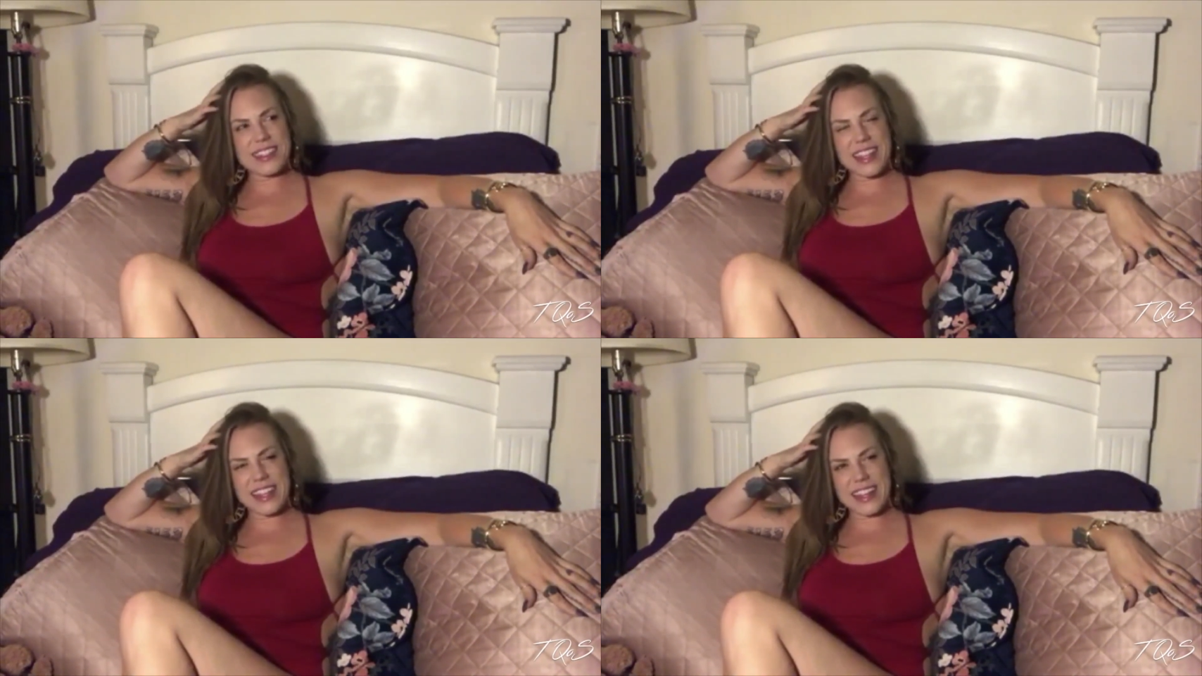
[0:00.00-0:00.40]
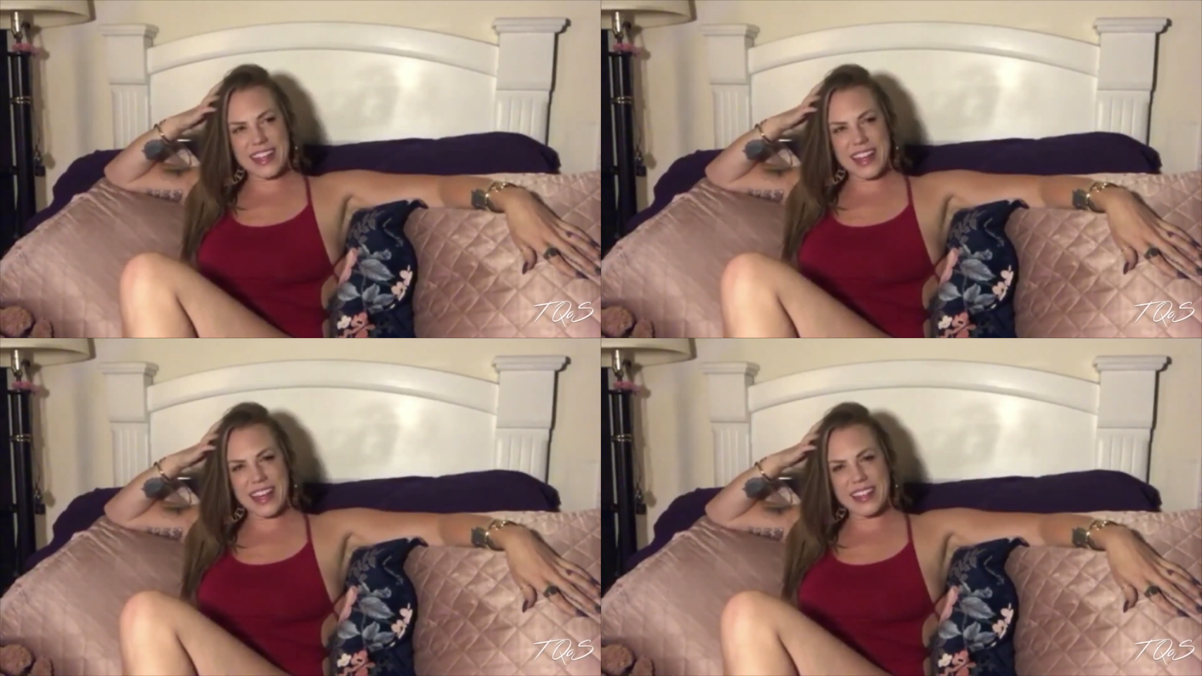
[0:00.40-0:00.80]
sit in
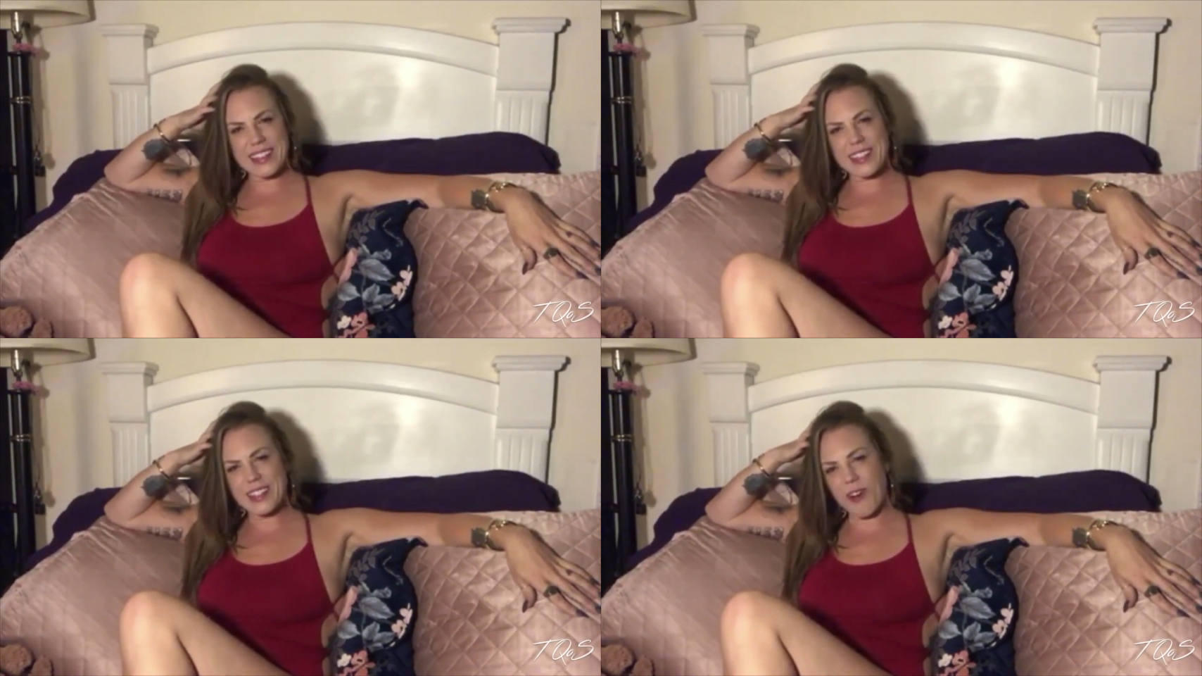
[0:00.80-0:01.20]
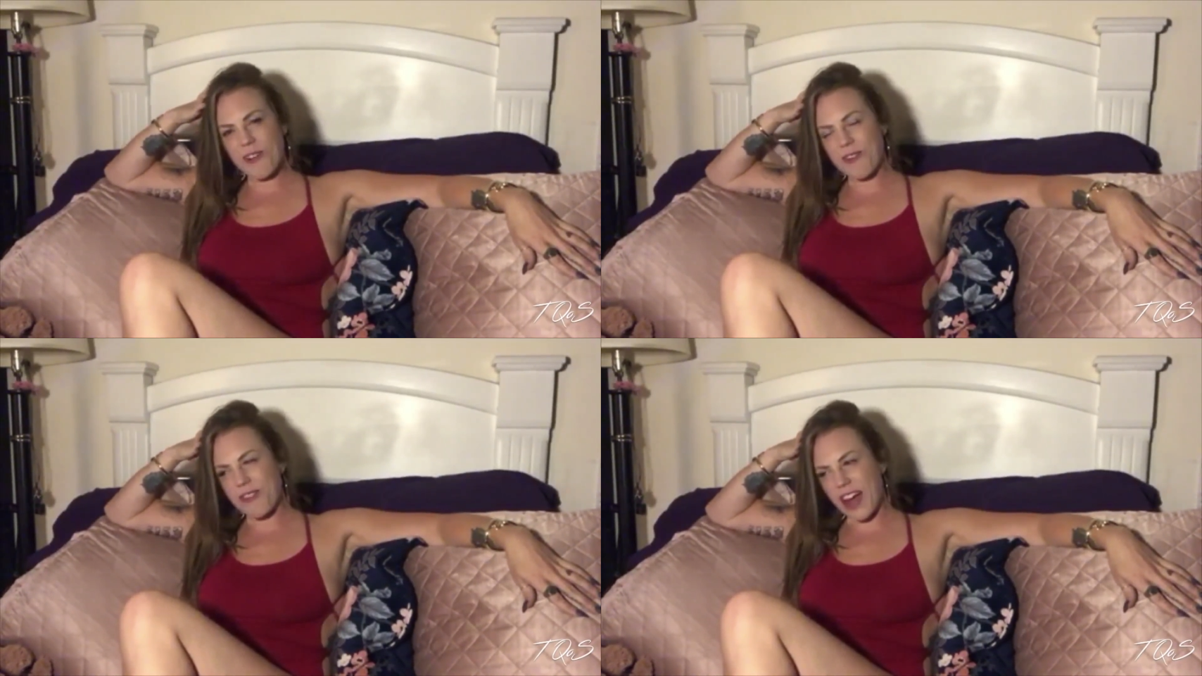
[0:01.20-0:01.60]
it. It's
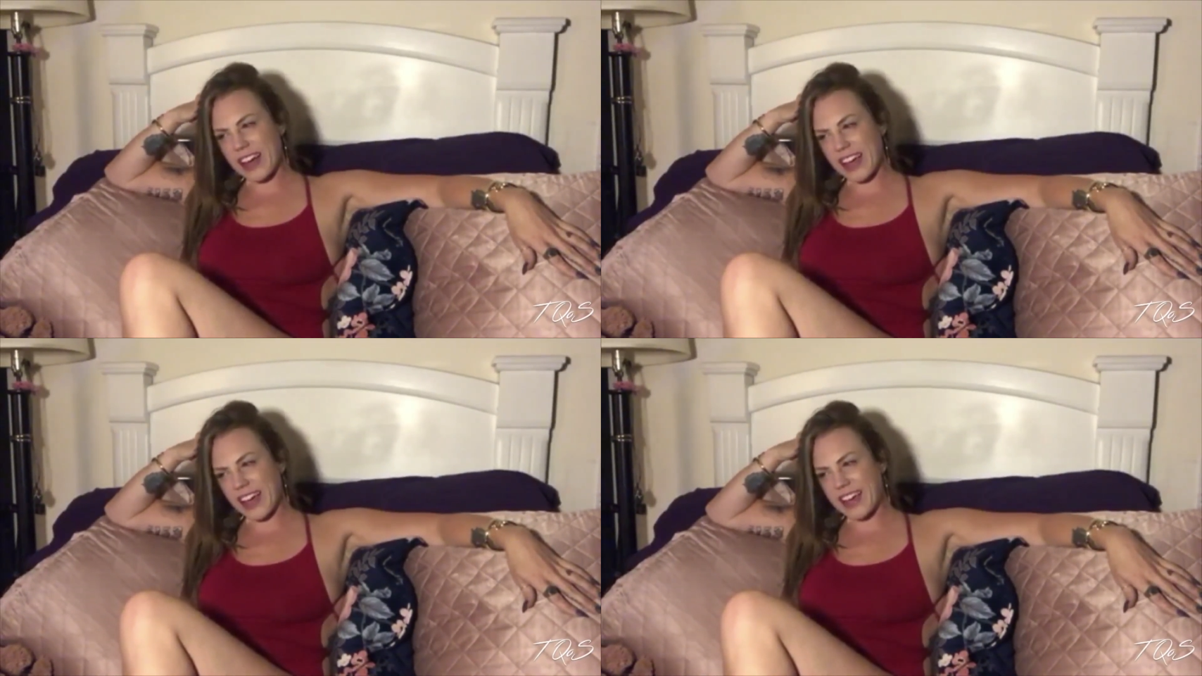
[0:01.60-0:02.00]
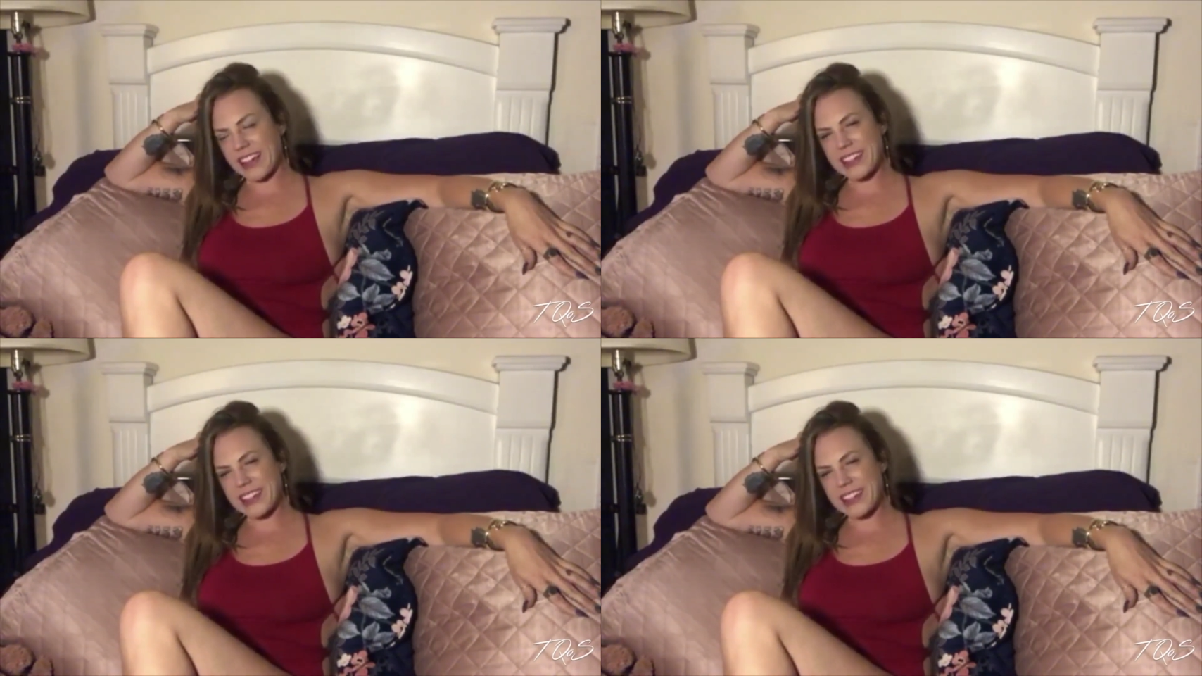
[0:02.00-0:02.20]
so funny.